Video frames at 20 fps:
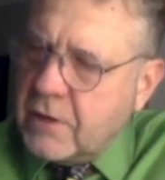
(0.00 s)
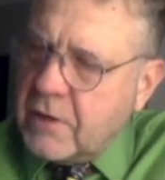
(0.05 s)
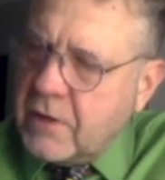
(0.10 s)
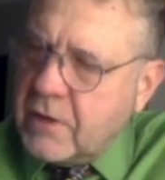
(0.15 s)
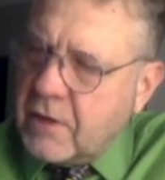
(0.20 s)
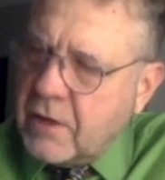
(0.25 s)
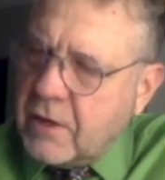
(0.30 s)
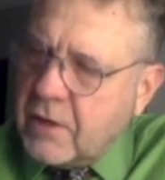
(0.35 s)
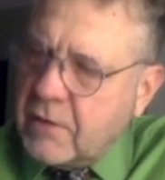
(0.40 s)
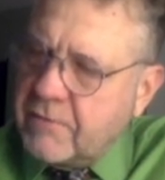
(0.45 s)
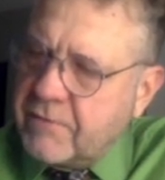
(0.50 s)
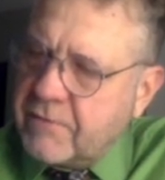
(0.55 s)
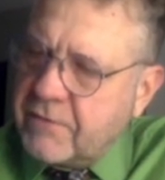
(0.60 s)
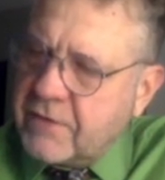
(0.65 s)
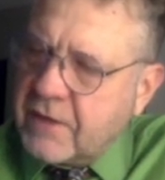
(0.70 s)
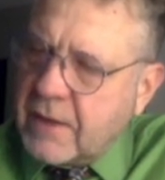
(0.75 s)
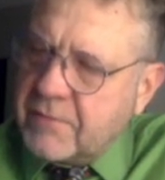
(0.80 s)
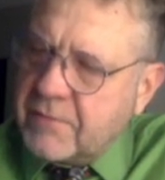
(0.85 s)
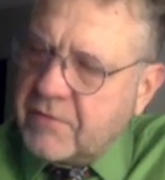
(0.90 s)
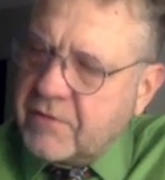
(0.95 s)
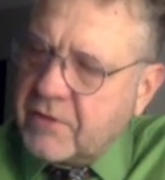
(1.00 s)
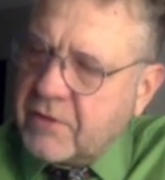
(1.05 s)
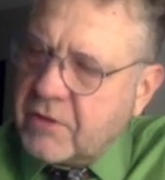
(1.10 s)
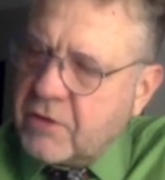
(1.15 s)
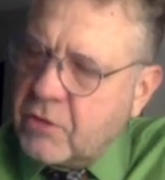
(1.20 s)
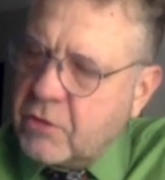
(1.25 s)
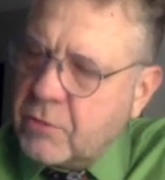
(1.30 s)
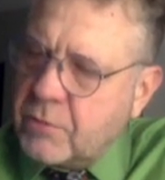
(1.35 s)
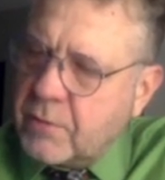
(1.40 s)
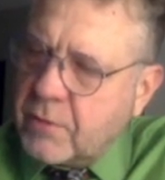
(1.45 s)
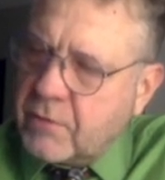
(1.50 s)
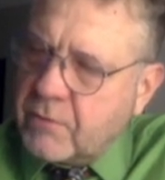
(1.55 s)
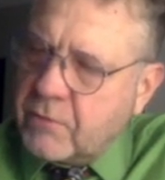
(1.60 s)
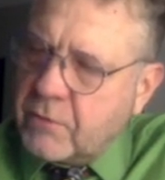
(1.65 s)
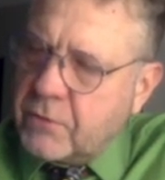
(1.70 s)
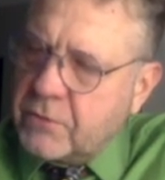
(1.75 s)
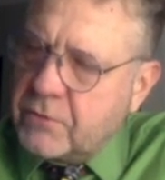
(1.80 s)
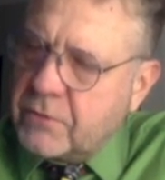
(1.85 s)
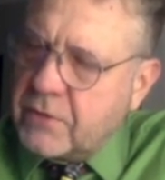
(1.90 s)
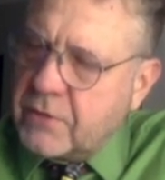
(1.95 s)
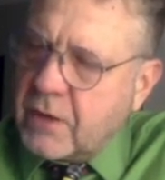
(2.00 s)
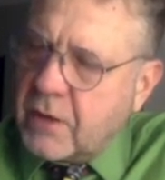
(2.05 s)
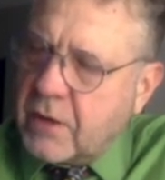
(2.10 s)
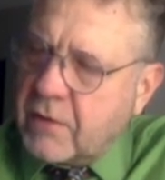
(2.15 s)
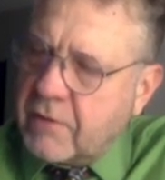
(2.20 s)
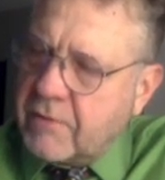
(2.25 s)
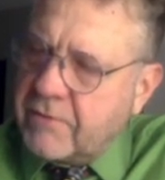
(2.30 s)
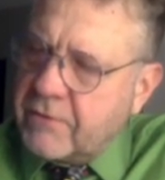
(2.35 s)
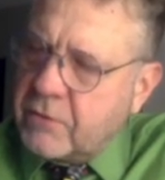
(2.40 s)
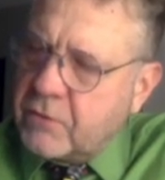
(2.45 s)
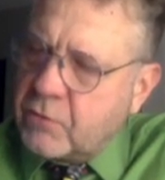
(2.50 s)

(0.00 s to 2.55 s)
of times the cube root of